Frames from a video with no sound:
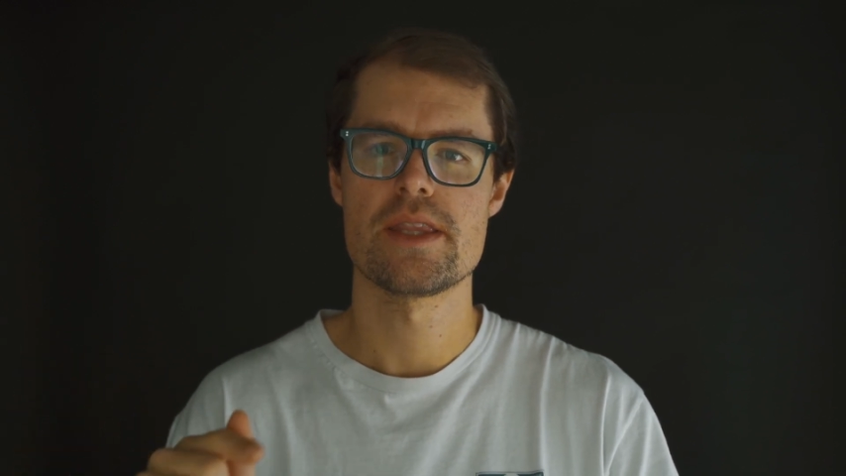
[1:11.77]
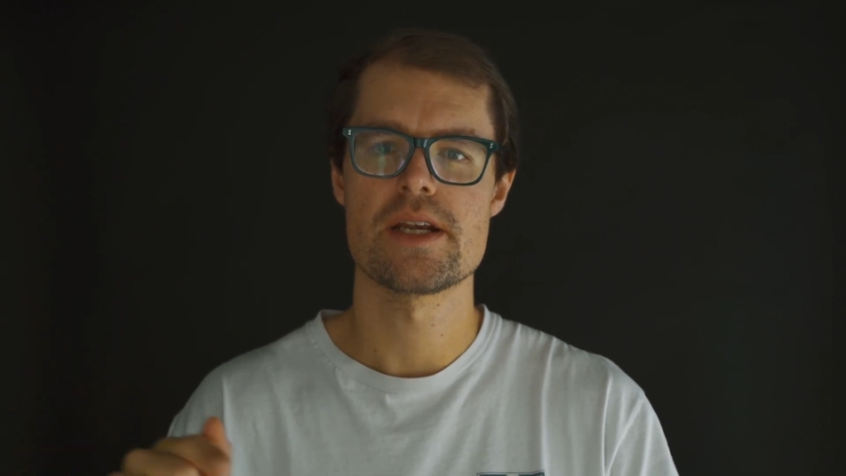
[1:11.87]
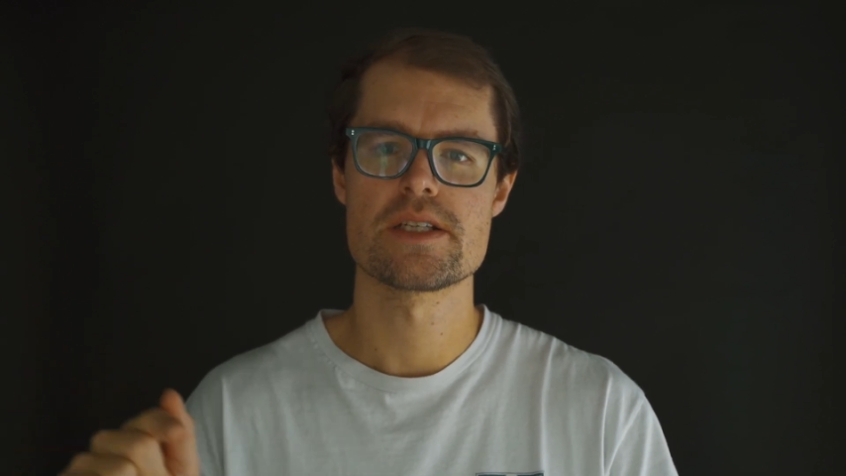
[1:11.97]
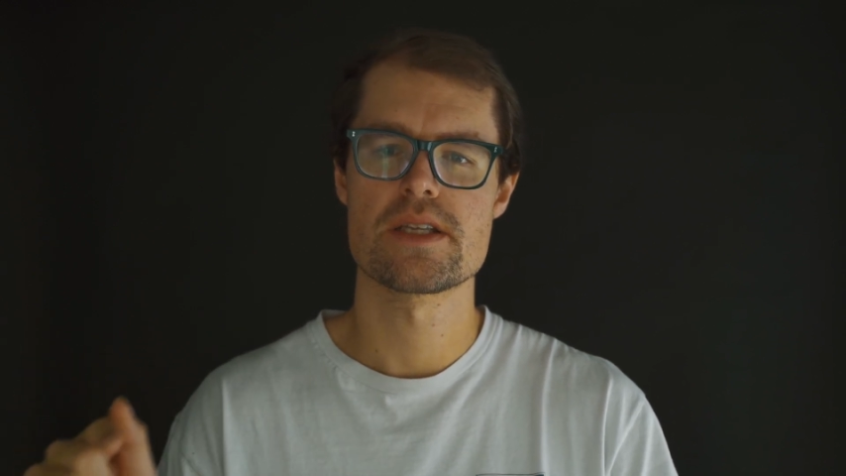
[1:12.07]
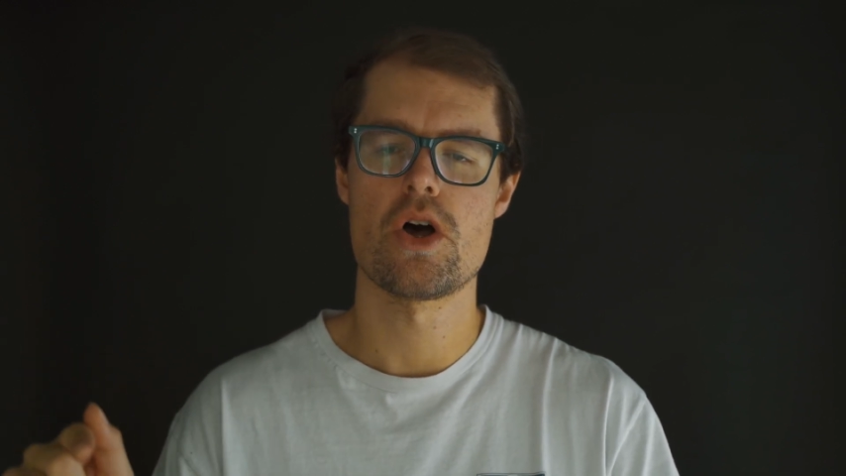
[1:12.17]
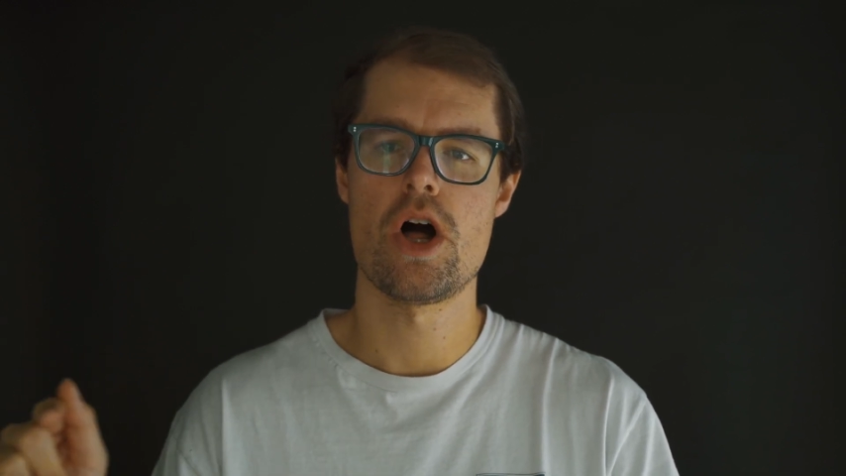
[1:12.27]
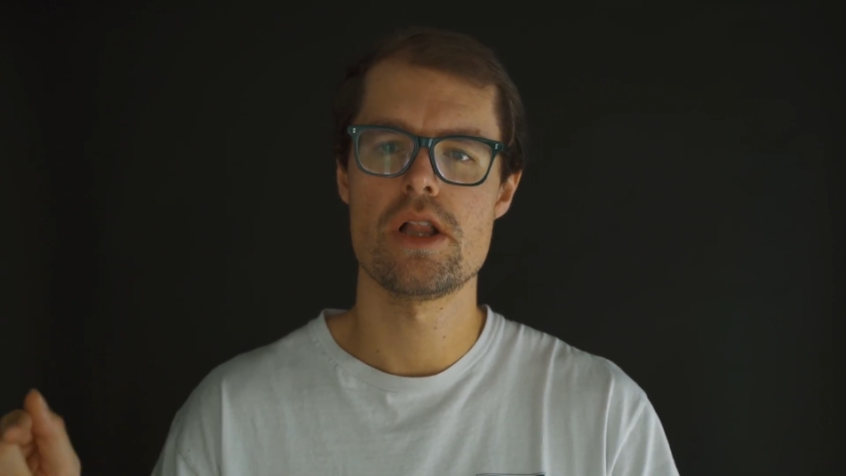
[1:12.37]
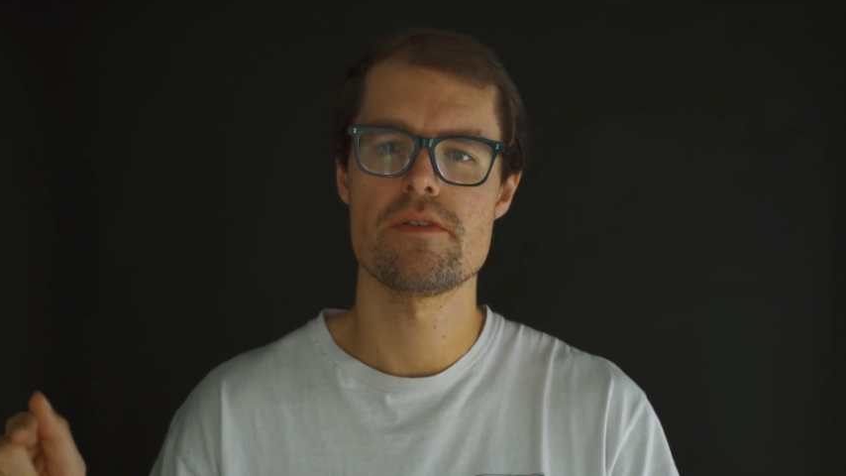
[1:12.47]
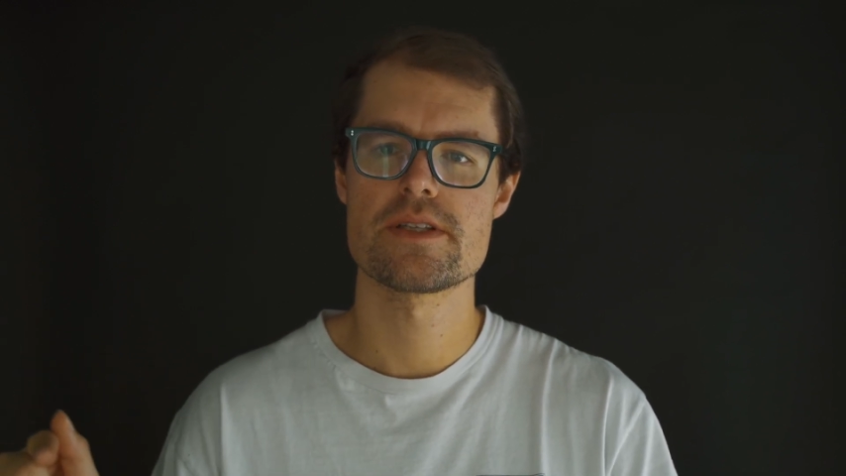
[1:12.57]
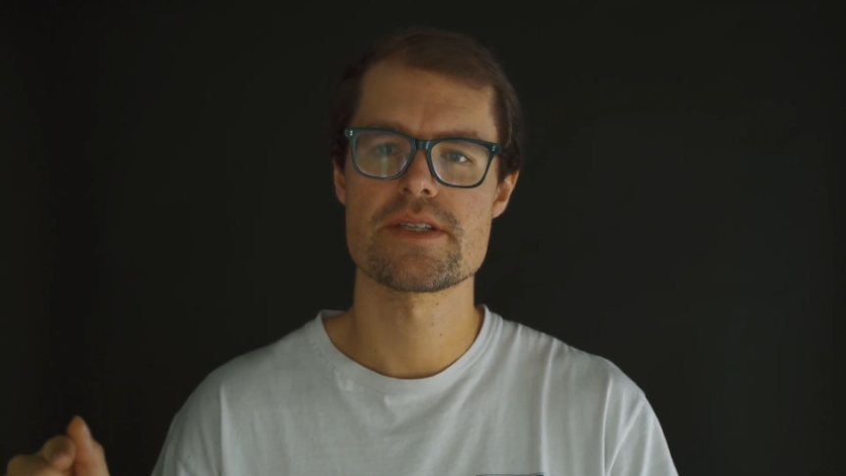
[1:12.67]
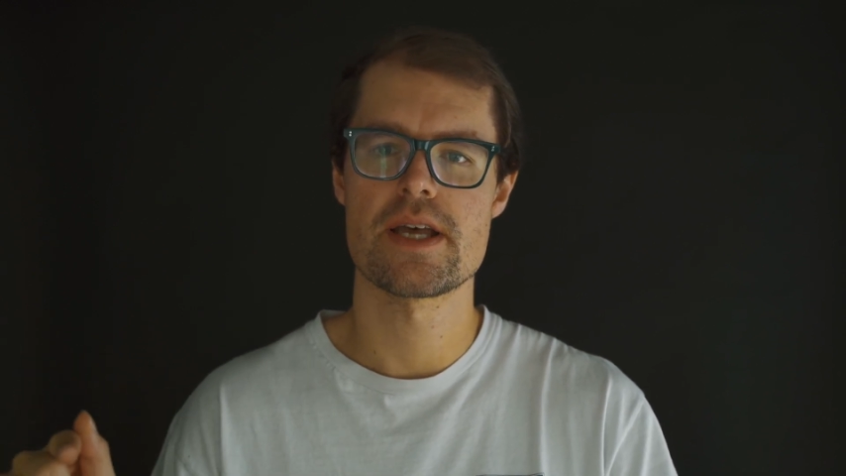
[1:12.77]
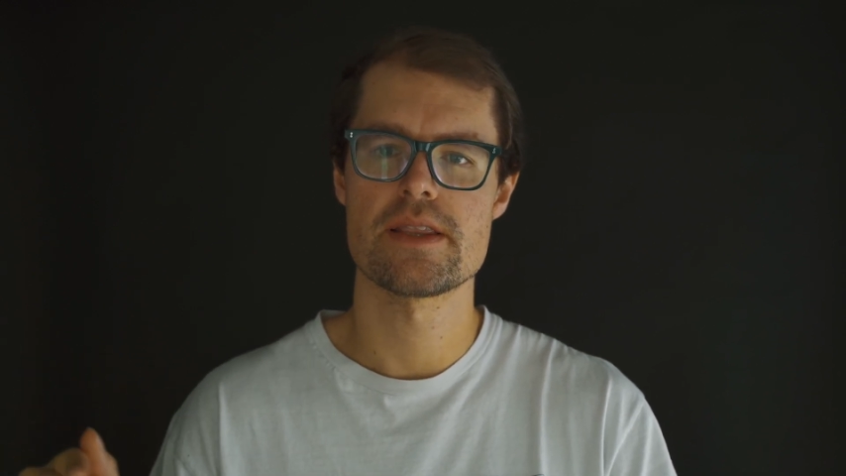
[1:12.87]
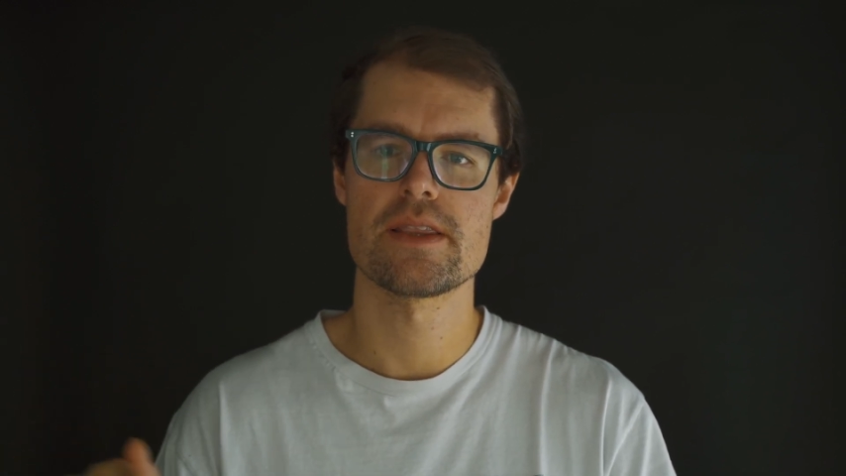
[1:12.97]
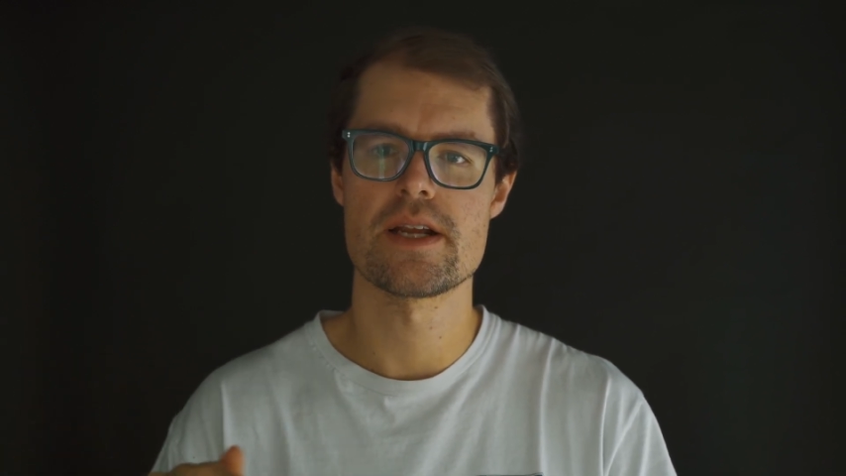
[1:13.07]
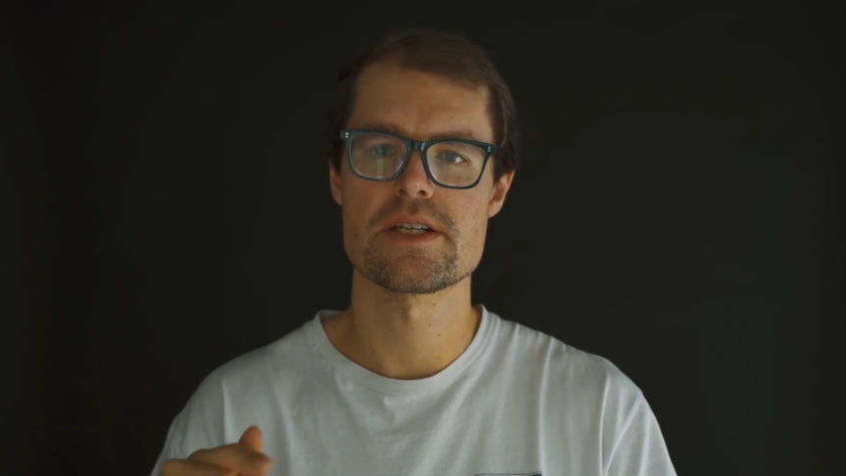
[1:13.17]
there's all of a
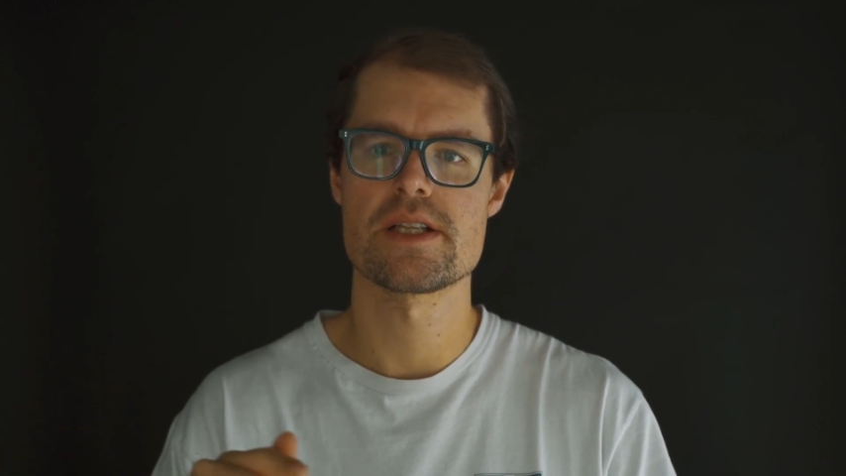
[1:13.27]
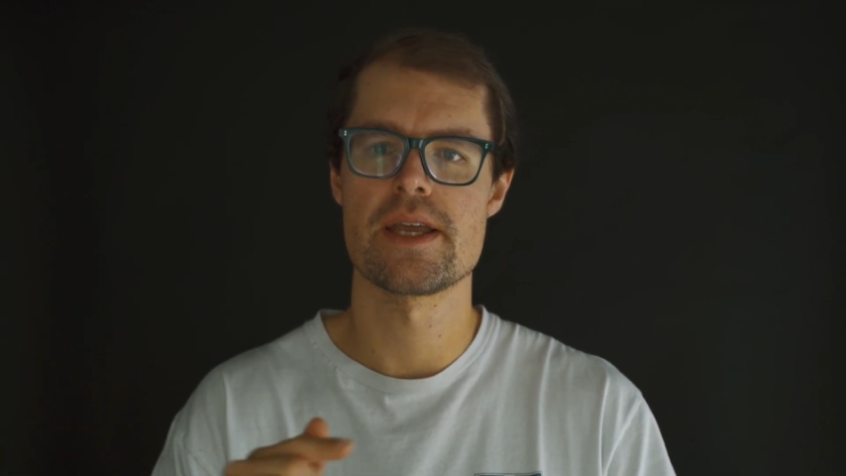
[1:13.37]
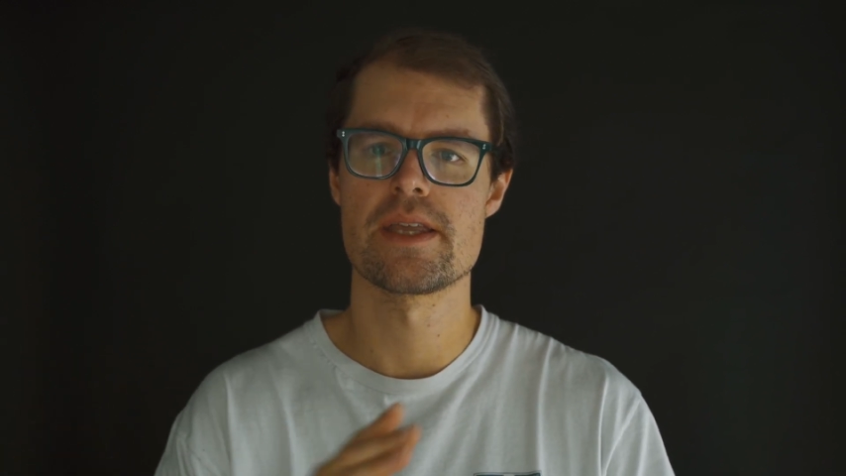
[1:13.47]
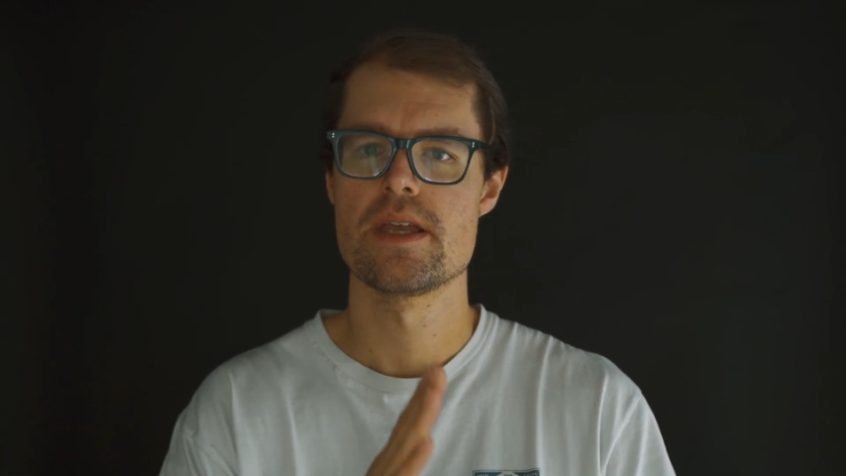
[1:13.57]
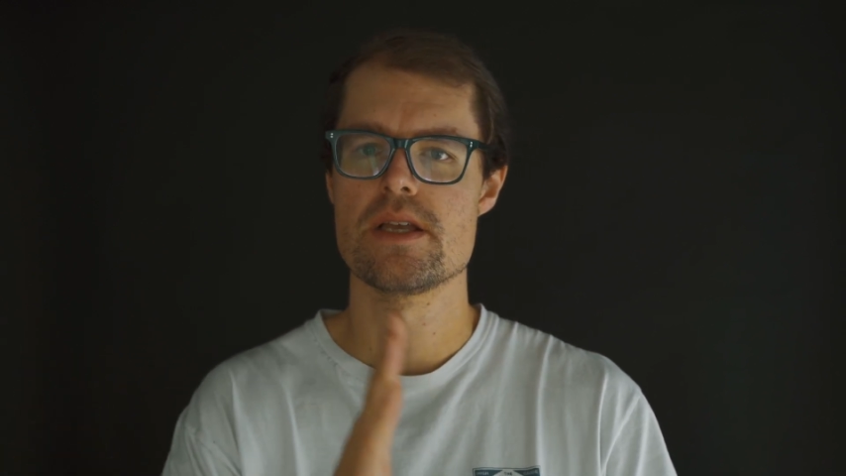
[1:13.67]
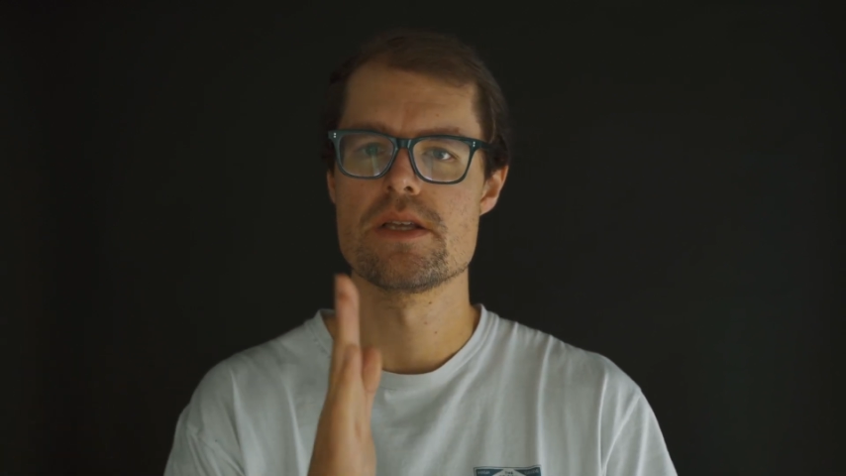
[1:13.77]
sudden there's like